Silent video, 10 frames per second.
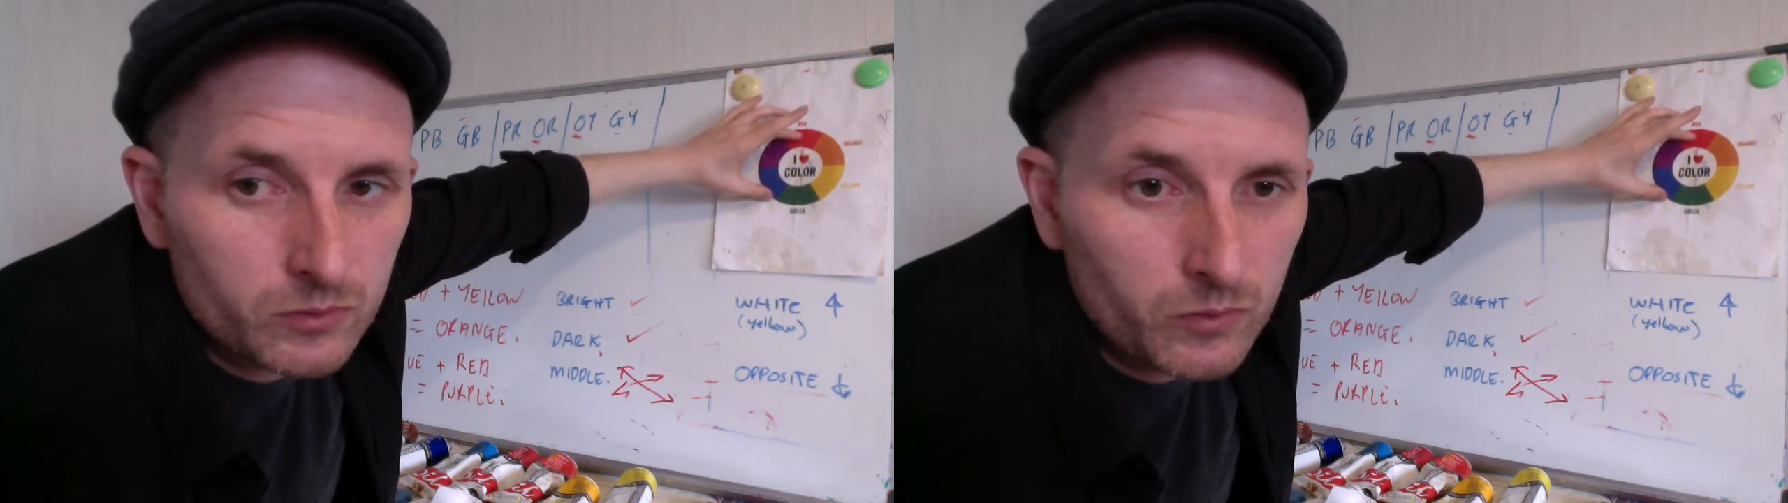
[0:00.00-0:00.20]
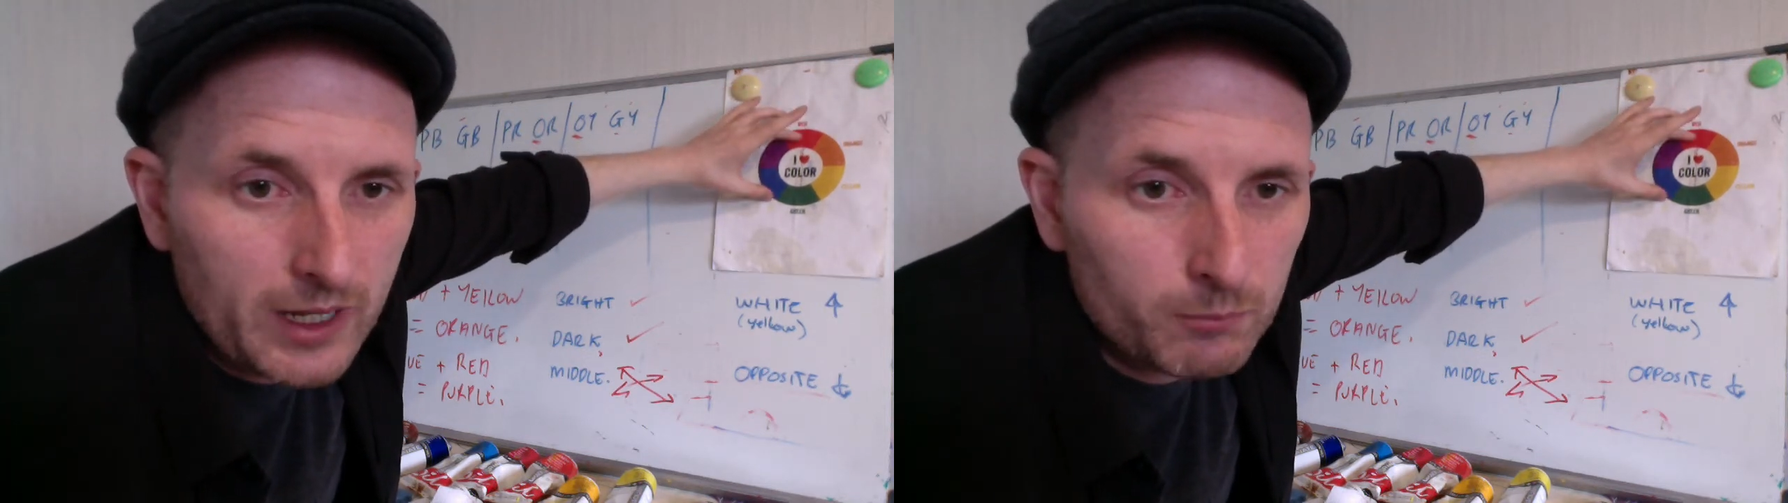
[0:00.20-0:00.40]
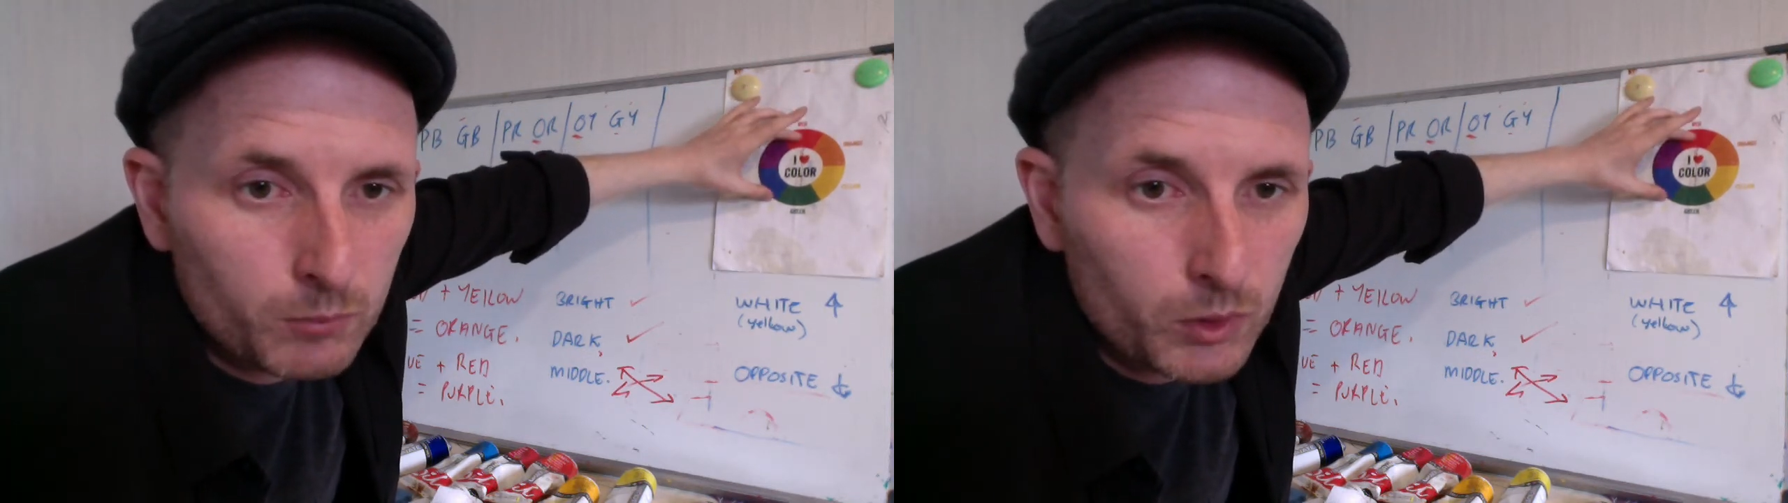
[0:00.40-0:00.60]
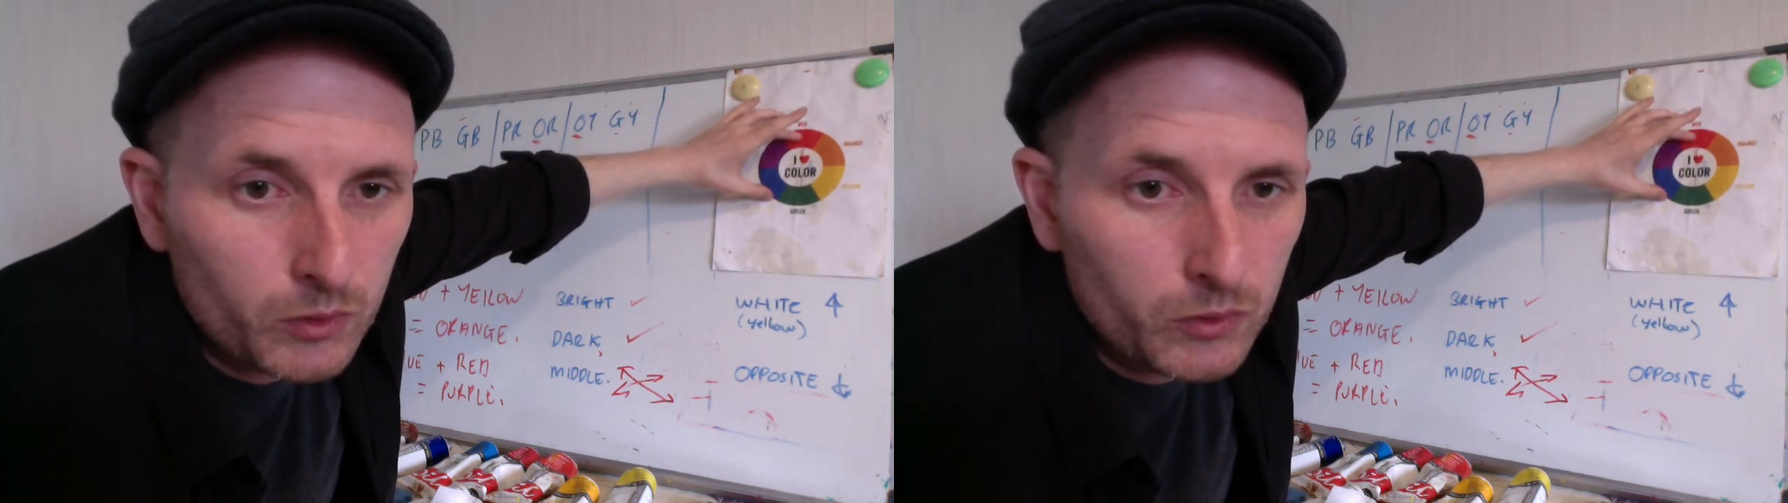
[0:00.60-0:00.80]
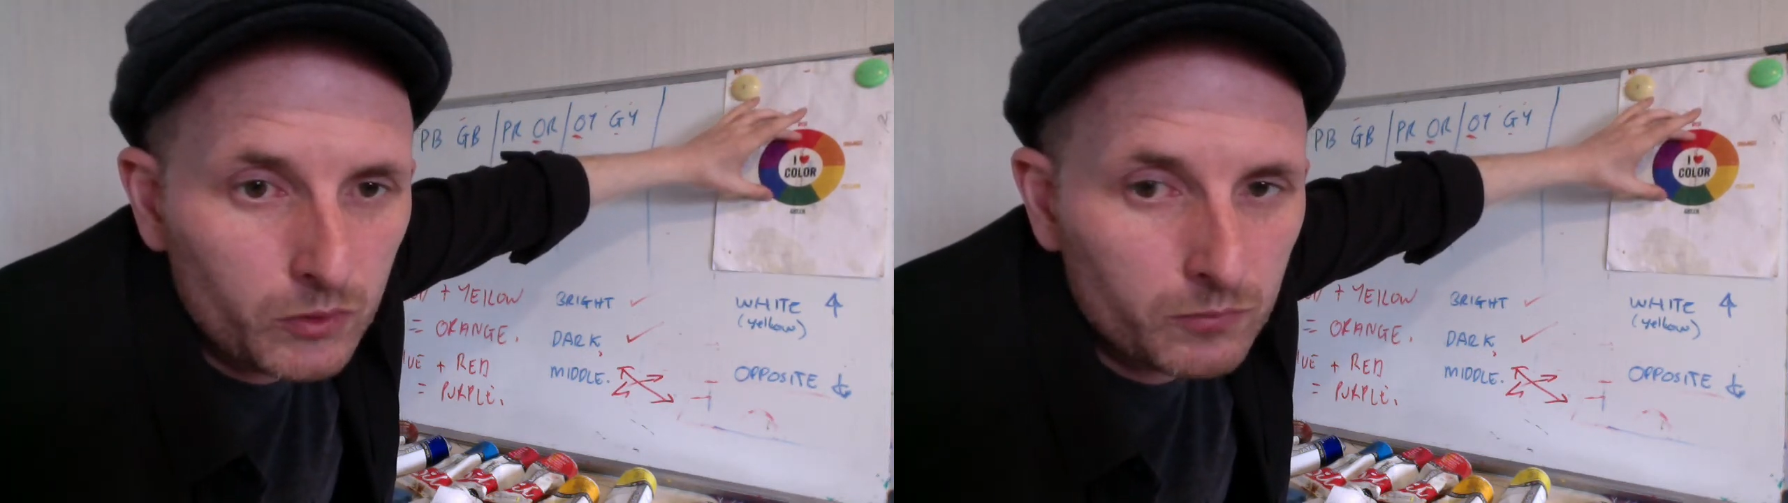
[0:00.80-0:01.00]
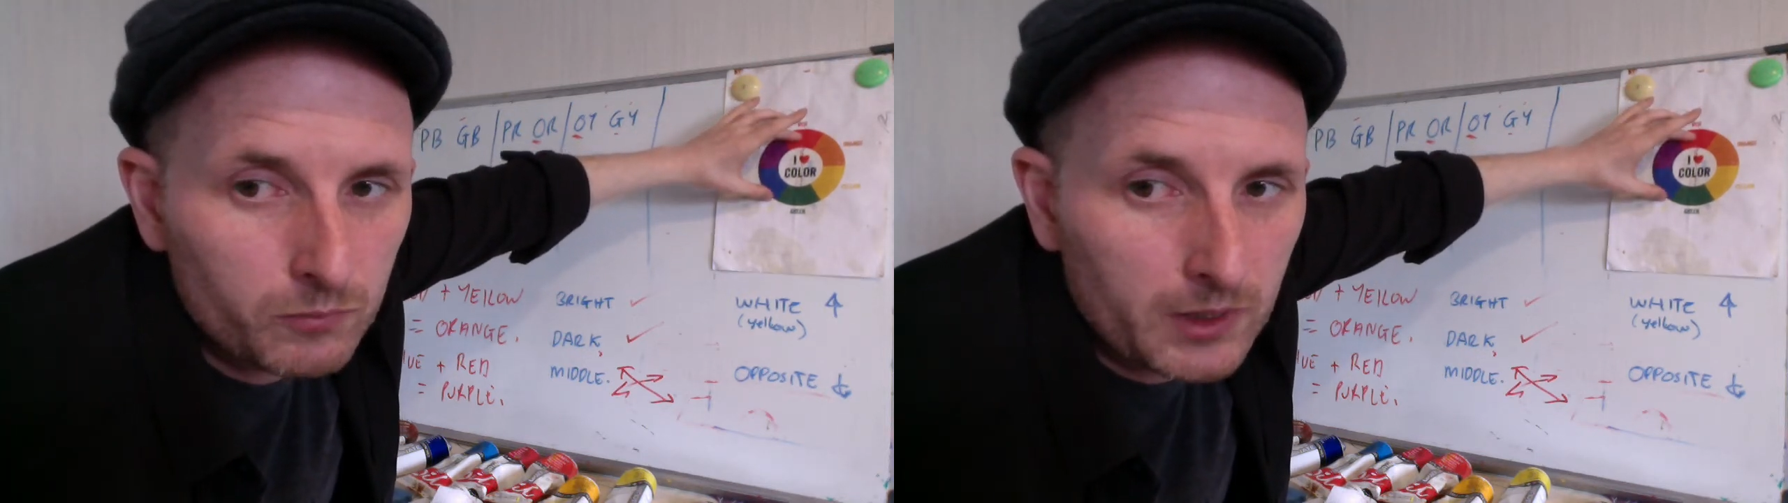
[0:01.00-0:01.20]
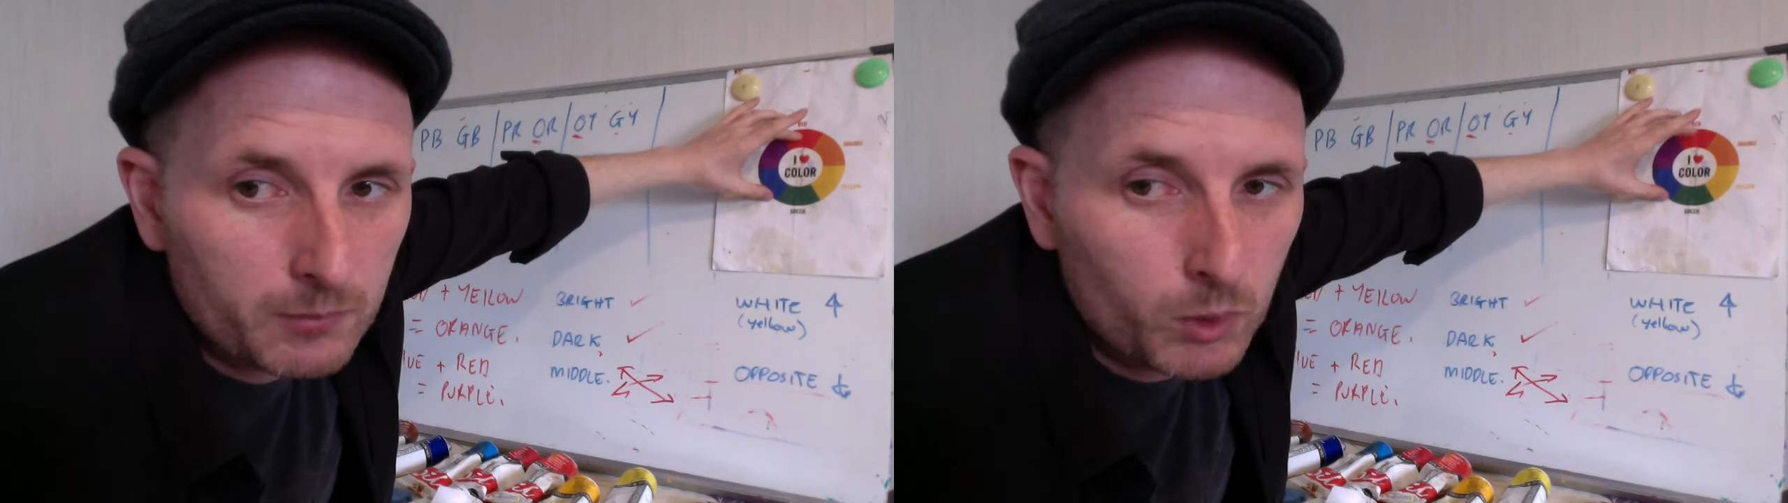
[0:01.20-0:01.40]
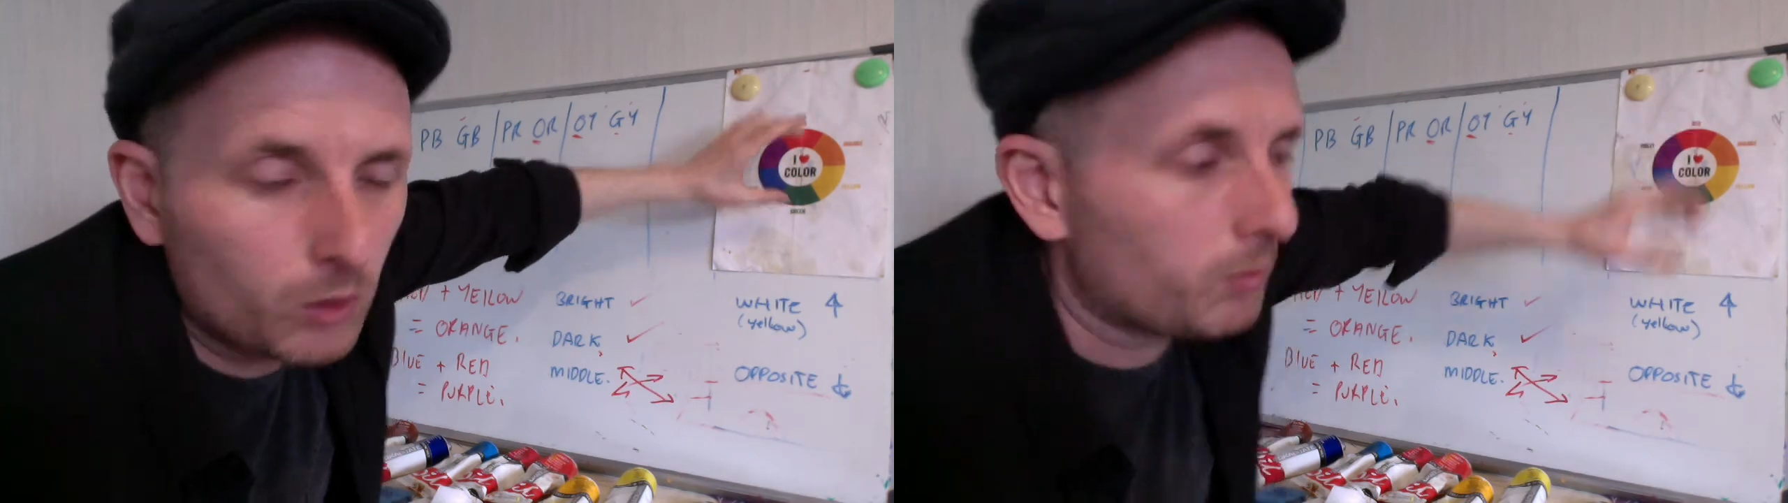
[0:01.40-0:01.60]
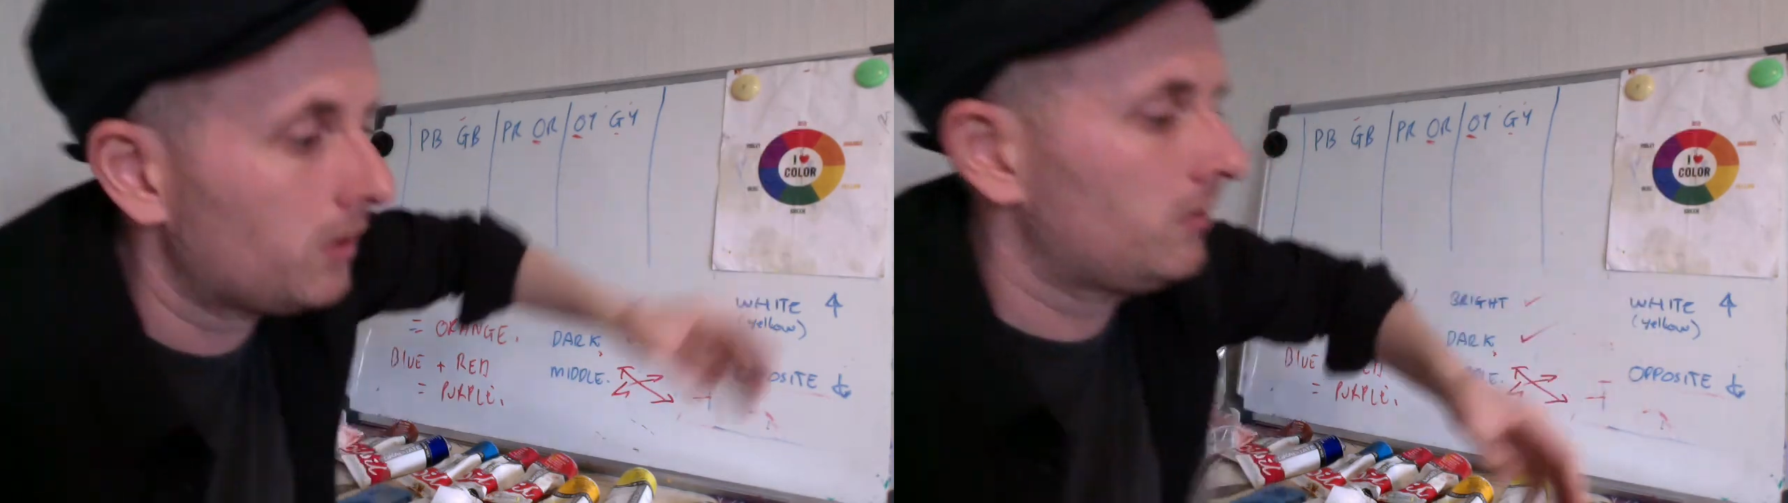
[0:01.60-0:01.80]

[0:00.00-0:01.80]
red and blue make purple.